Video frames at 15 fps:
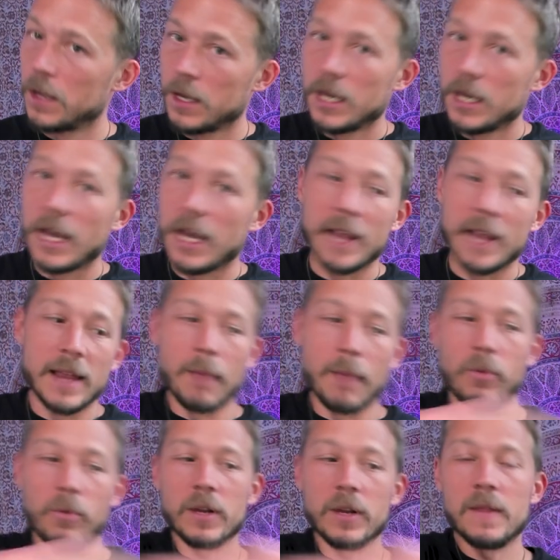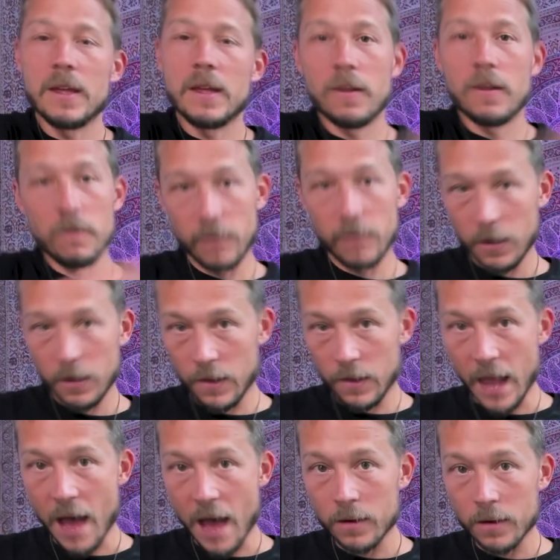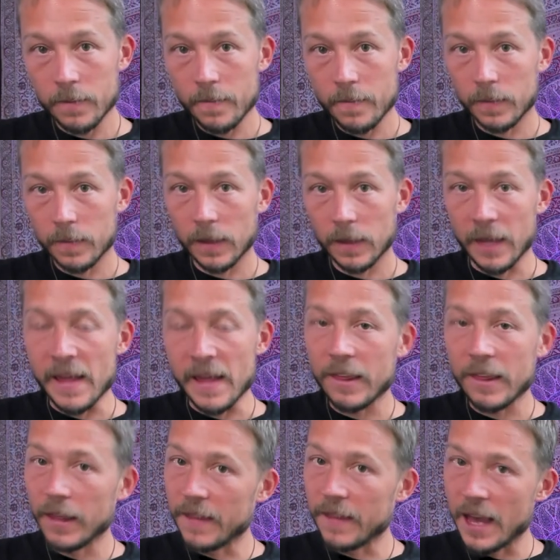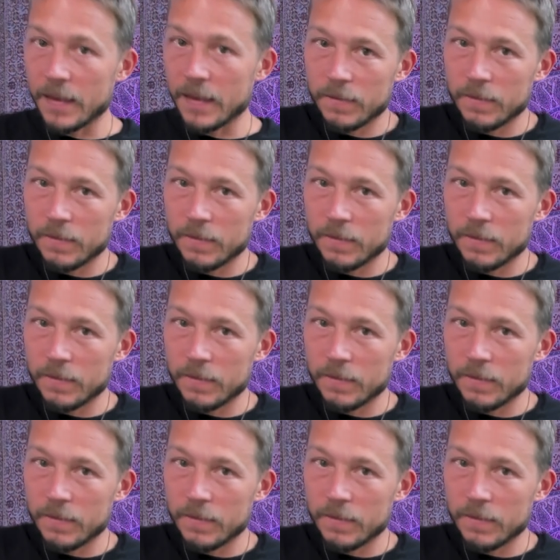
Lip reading: And then I'm putting these two fingers down, and that's like that.